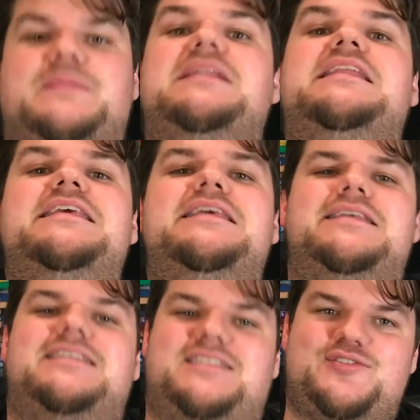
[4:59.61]

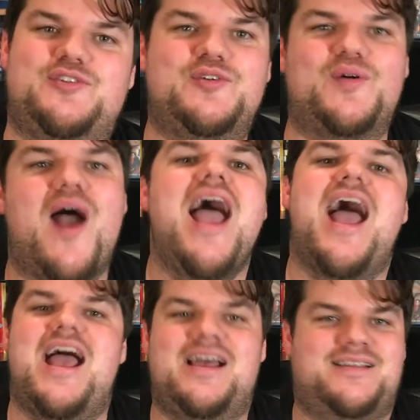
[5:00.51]
Please do.
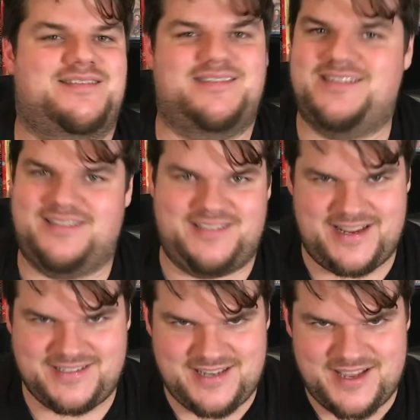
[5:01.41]
And until
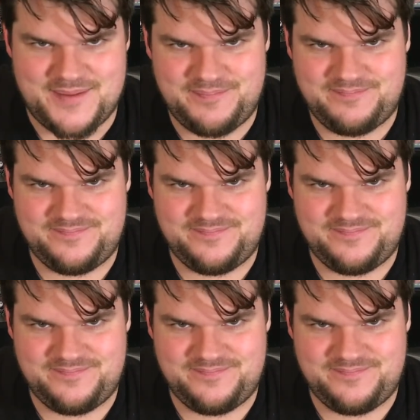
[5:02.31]
next time.